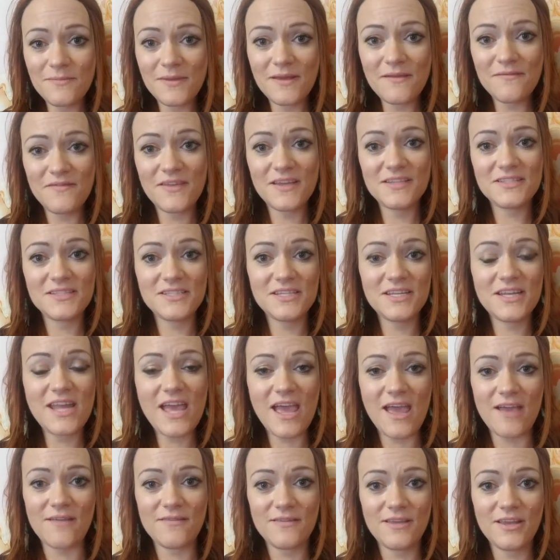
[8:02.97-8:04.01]
me of this
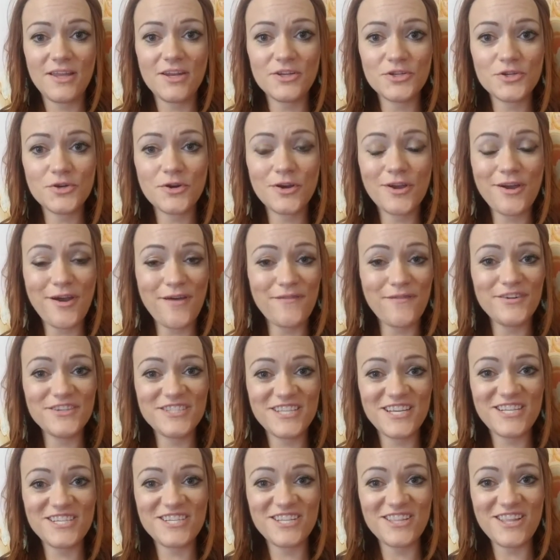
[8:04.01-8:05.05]
today in a short
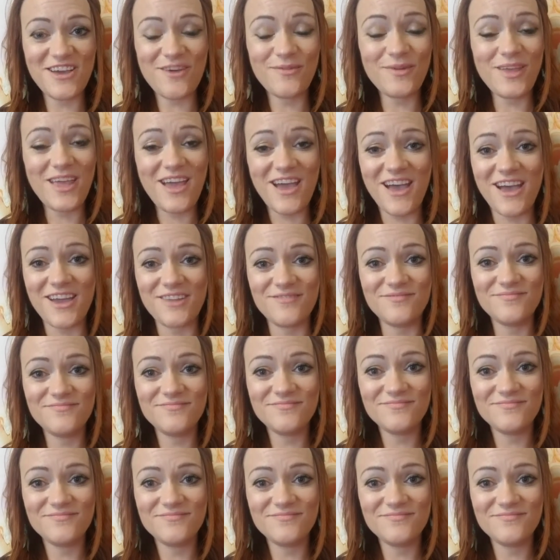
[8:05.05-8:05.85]
conversation that we had.